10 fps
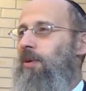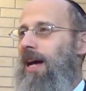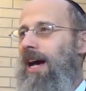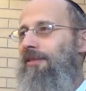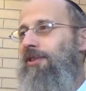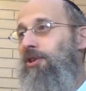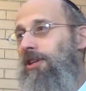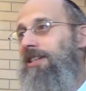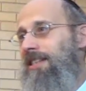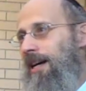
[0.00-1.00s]
would have a
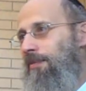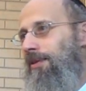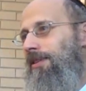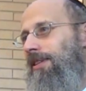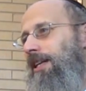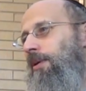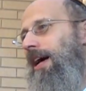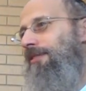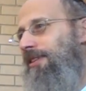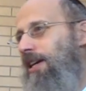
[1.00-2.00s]
good example, they would
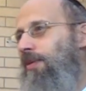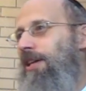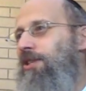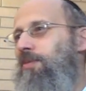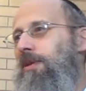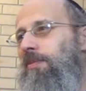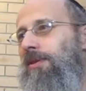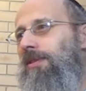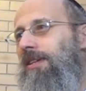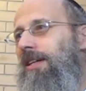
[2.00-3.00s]
have 10 righteous
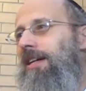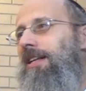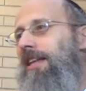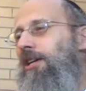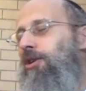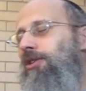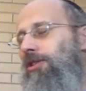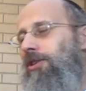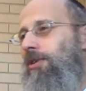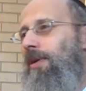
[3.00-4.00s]
people, they could
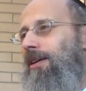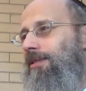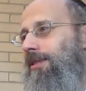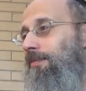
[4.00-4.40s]
turn around.